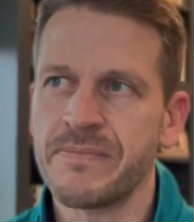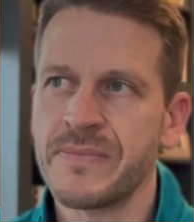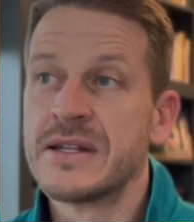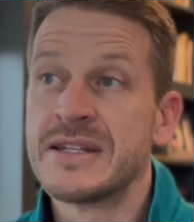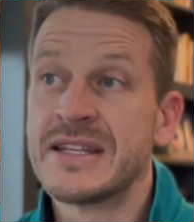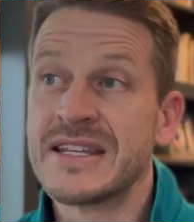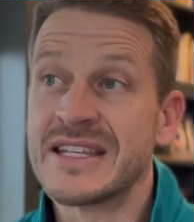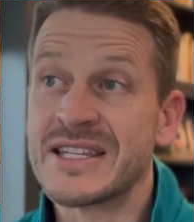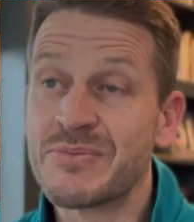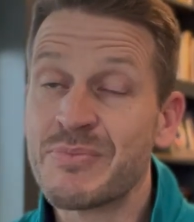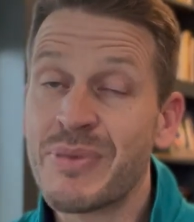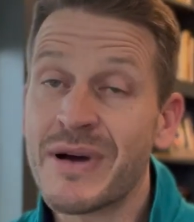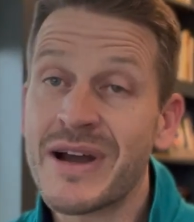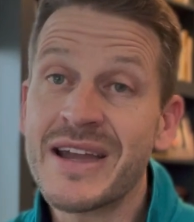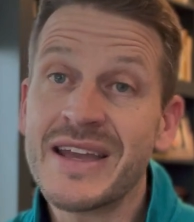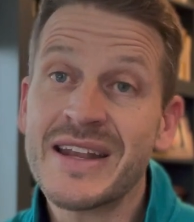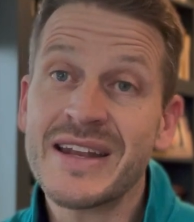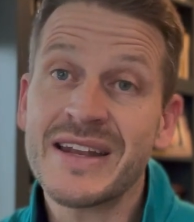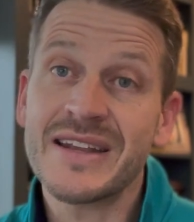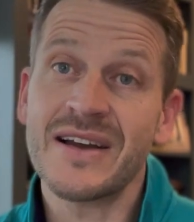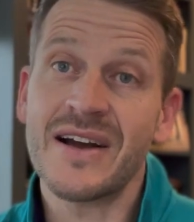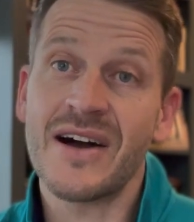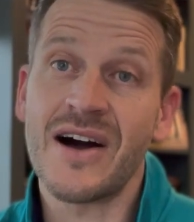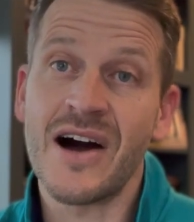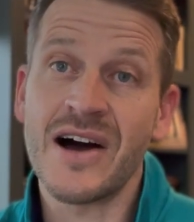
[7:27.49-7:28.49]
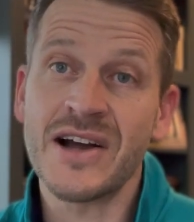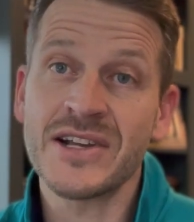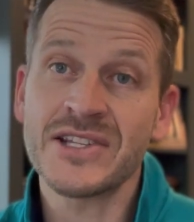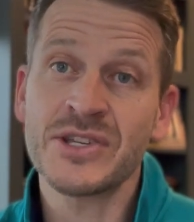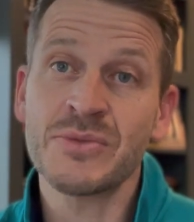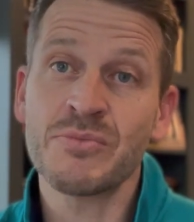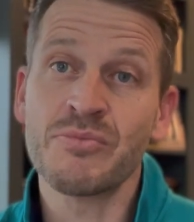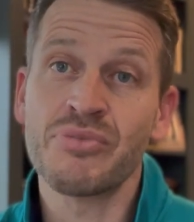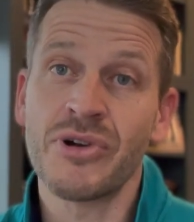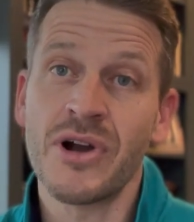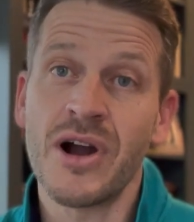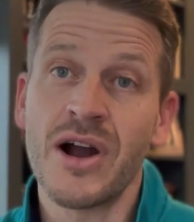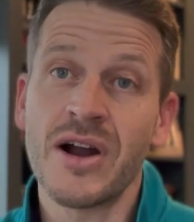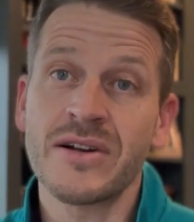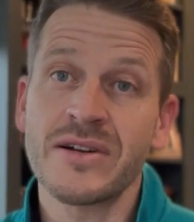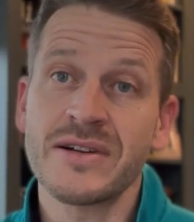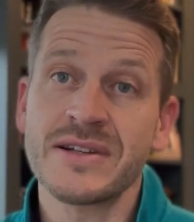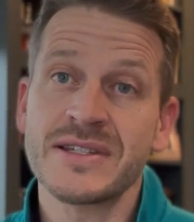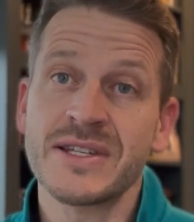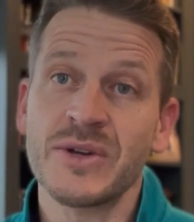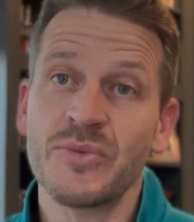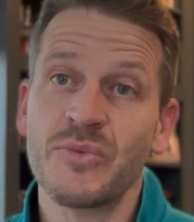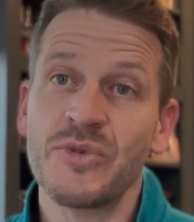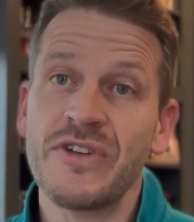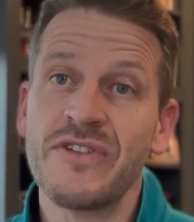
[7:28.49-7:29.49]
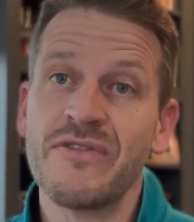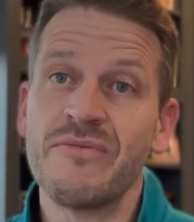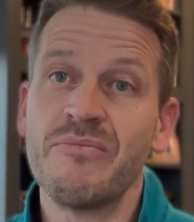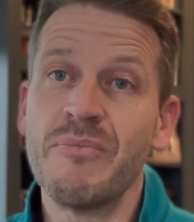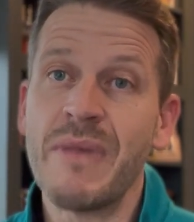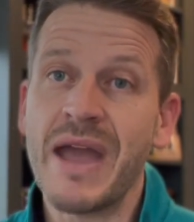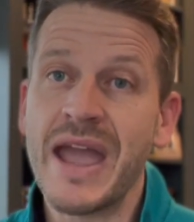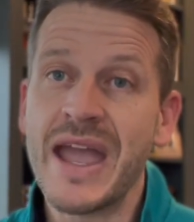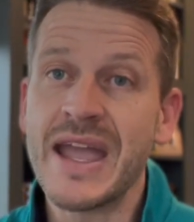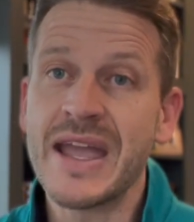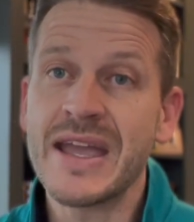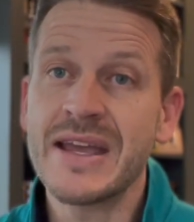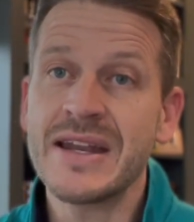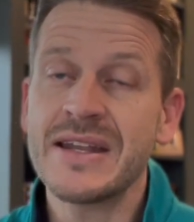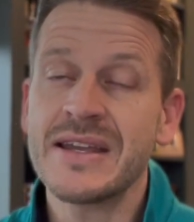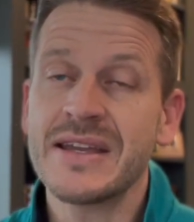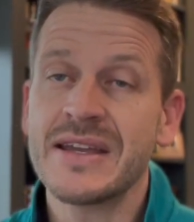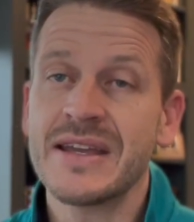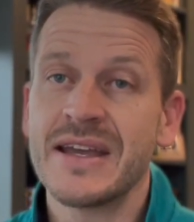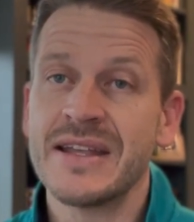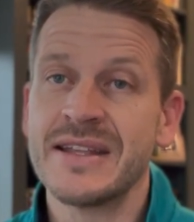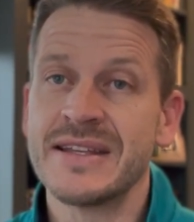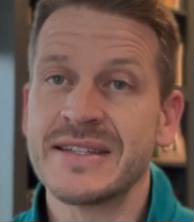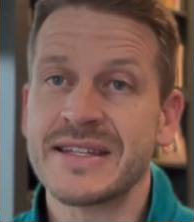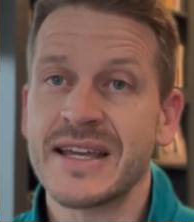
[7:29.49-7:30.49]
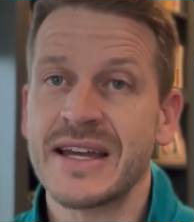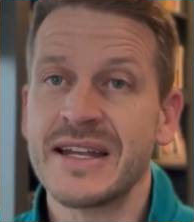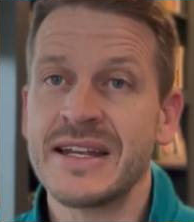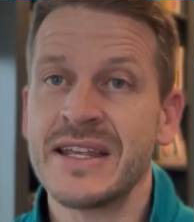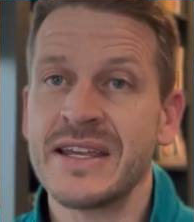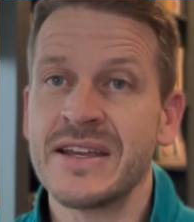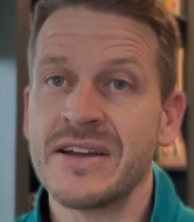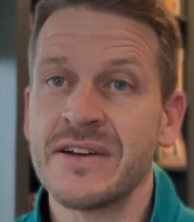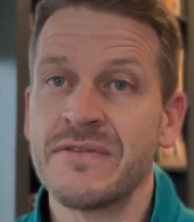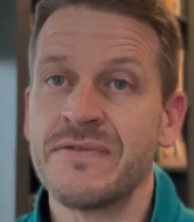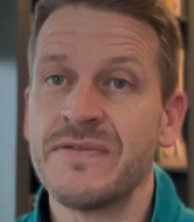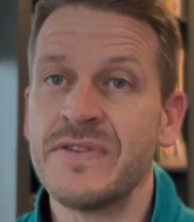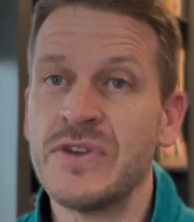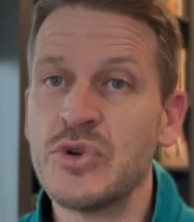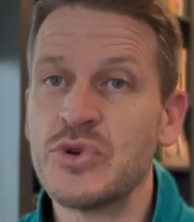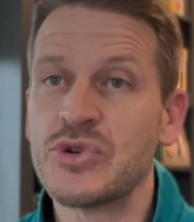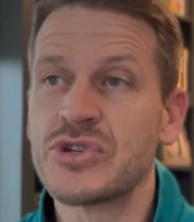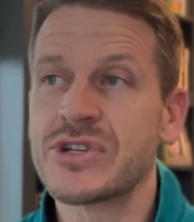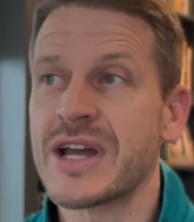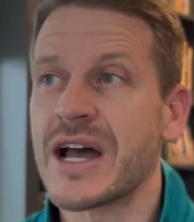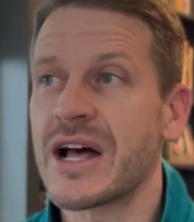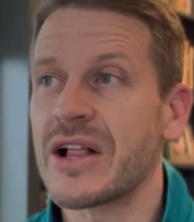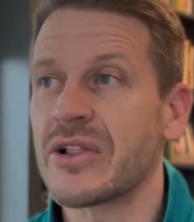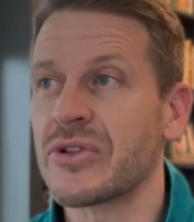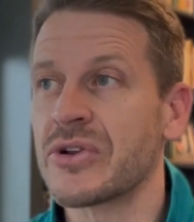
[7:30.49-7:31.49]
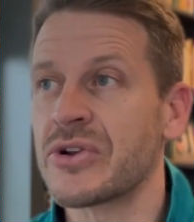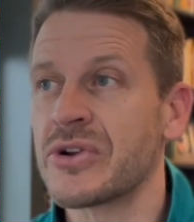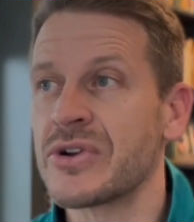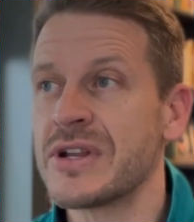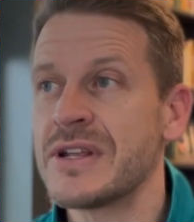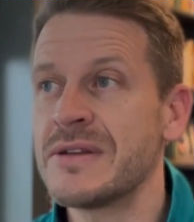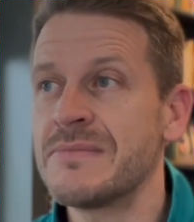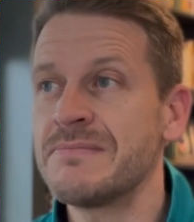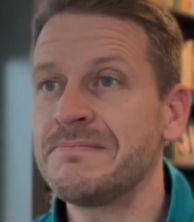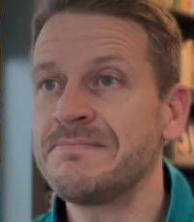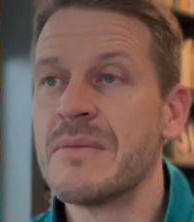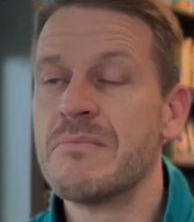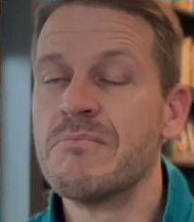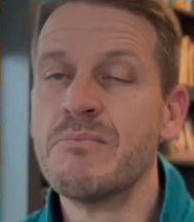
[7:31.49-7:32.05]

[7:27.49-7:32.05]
Despite awesome progress that we've made in this idea of few shot learning,